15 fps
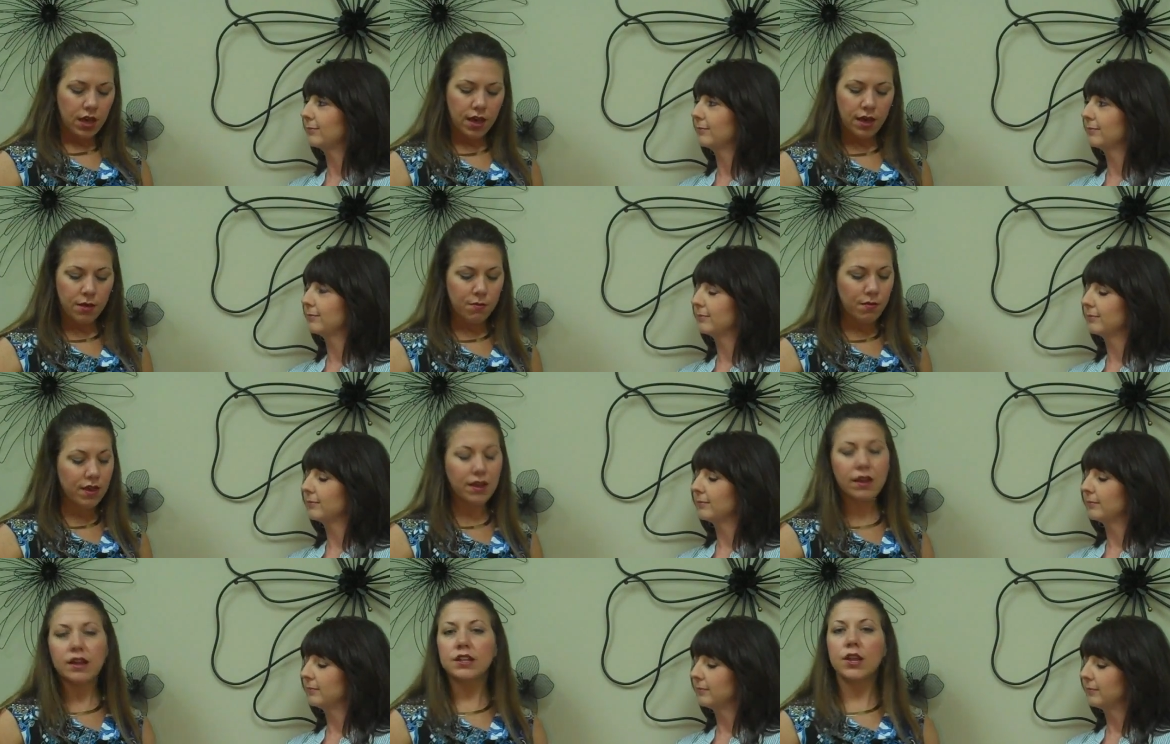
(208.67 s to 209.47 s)
Speaker 1: Um,
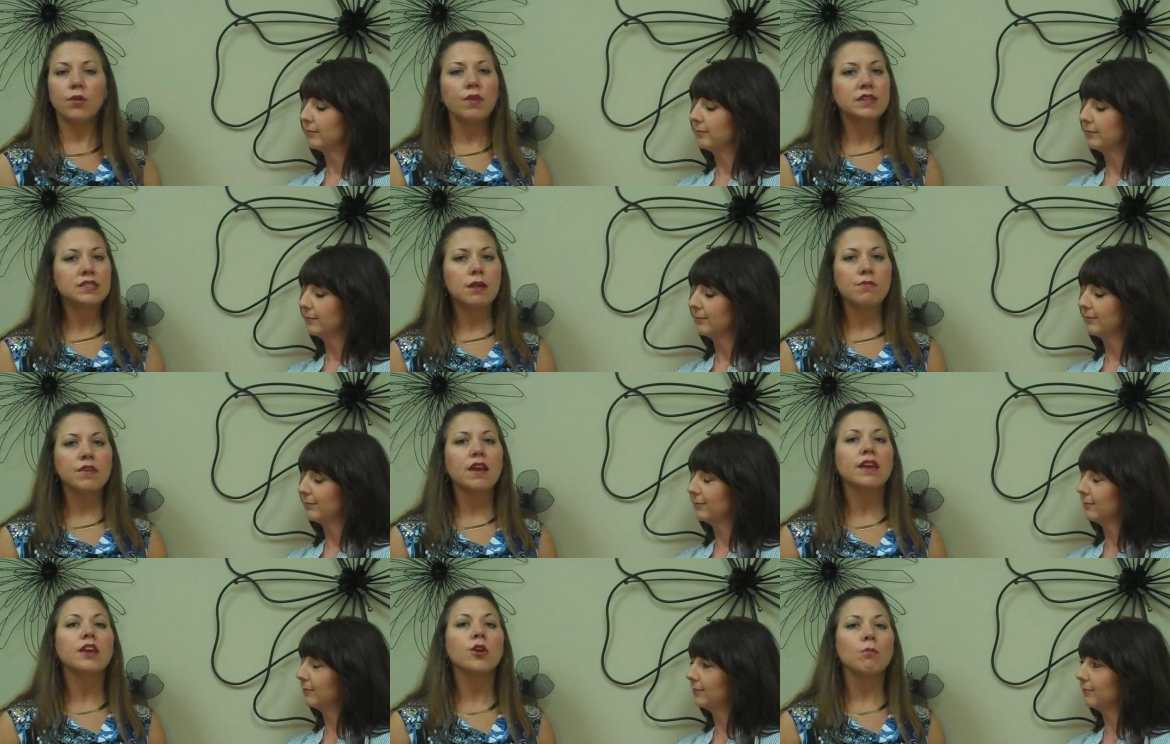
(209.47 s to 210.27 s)
and I know that's
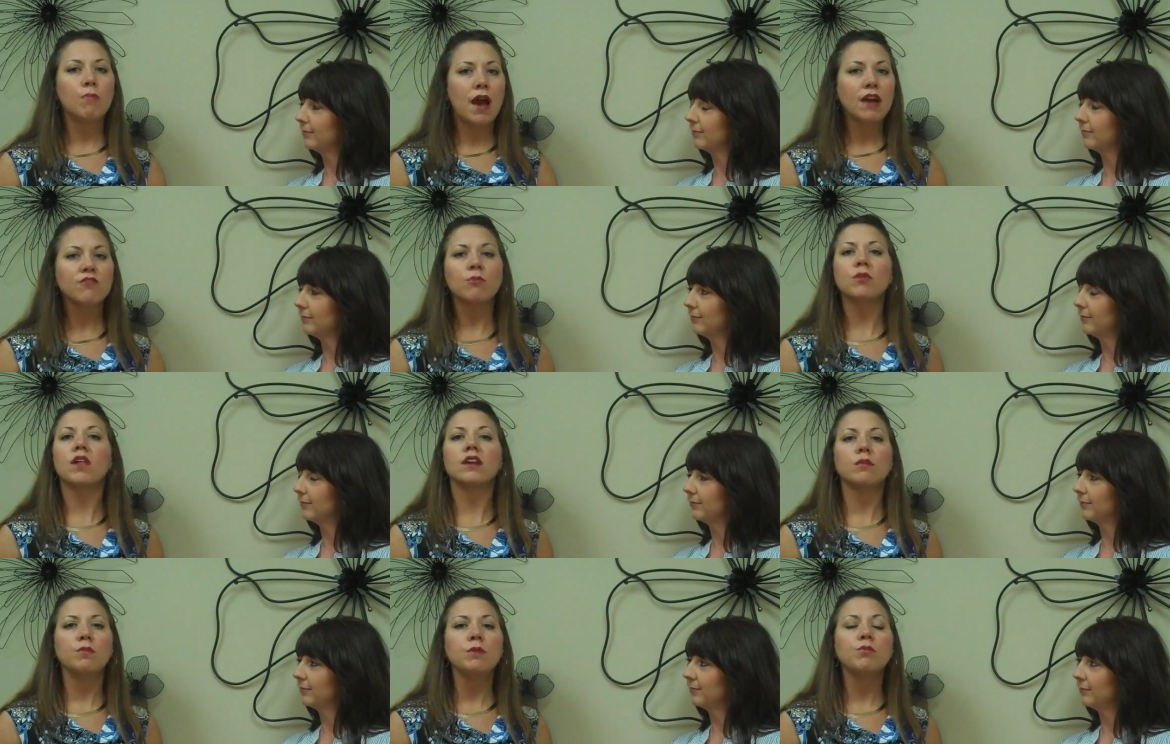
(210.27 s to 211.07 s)
something I hear back from a
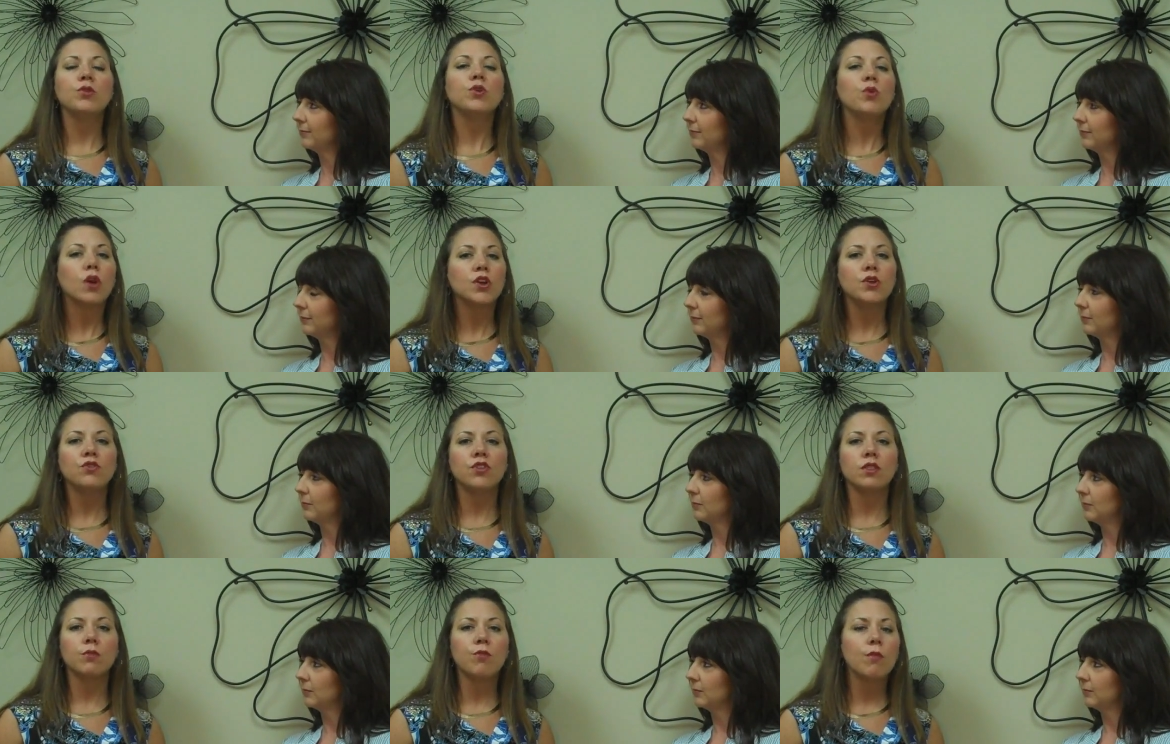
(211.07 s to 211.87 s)
lot of people who are
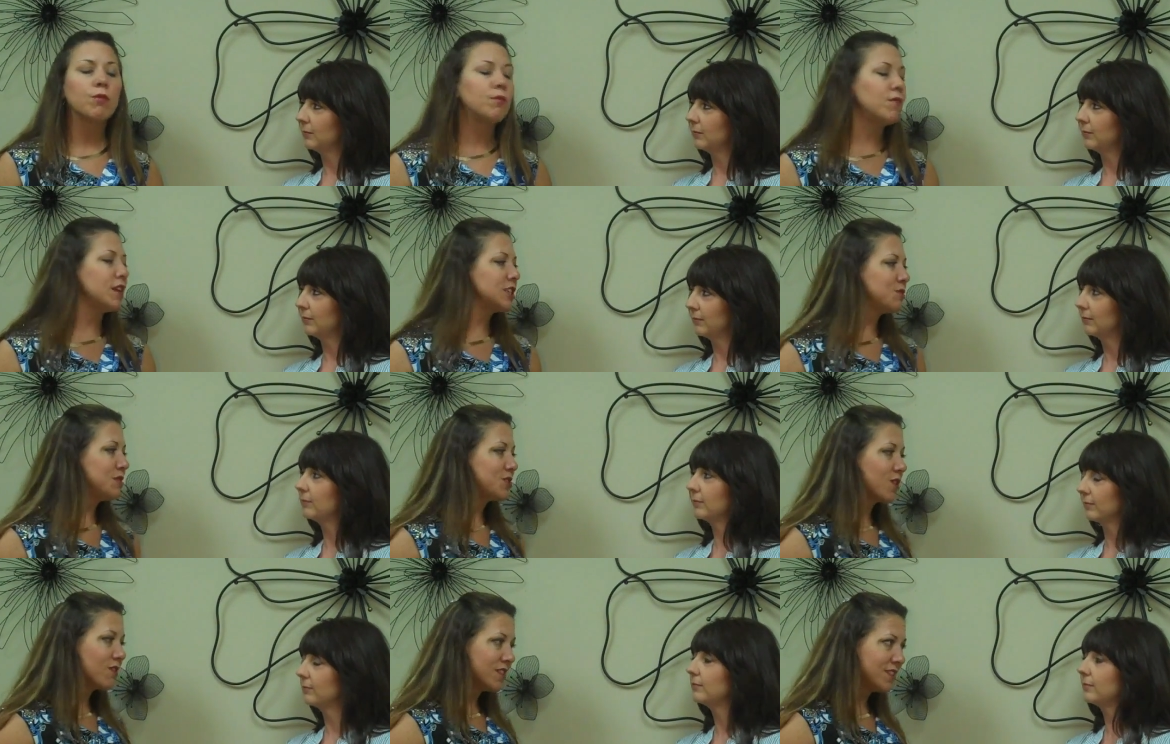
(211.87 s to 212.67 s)
using the property
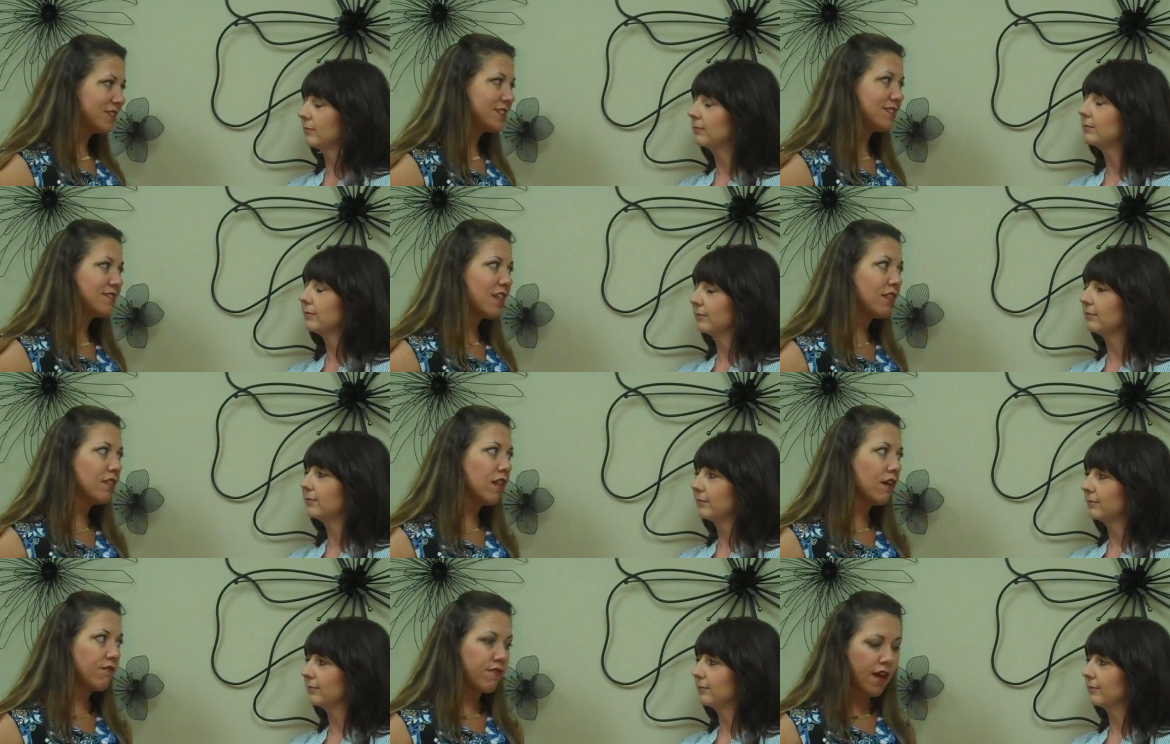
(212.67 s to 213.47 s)
management services that they
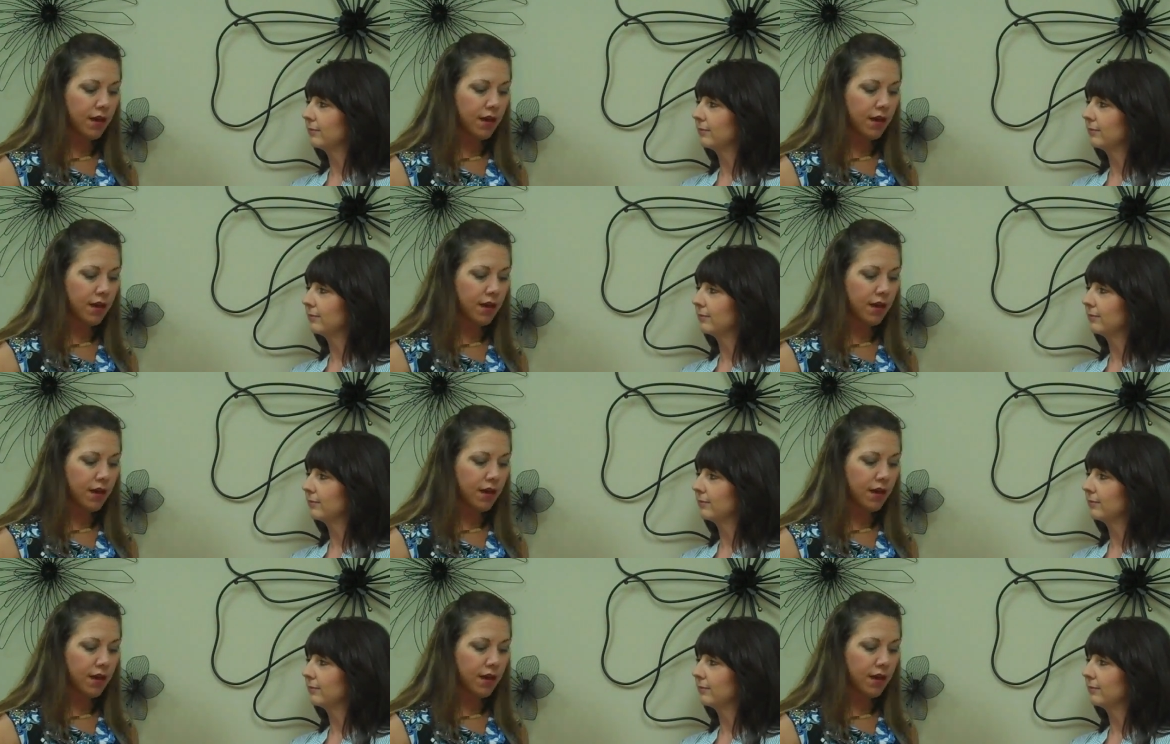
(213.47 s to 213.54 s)
love